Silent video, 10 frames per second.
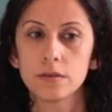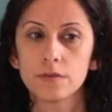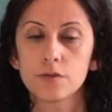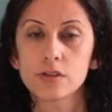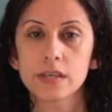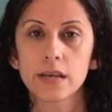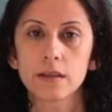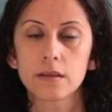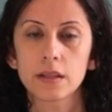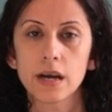first
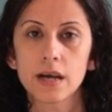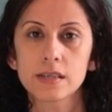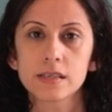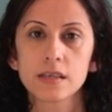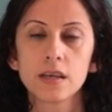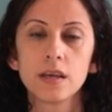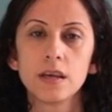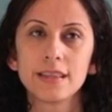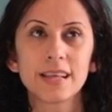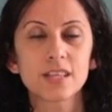aid class.
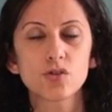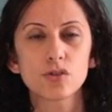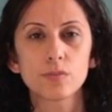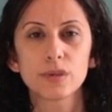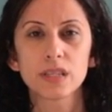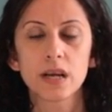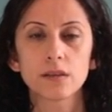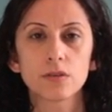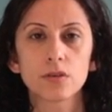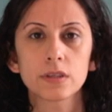That shouldn't be that
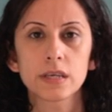long.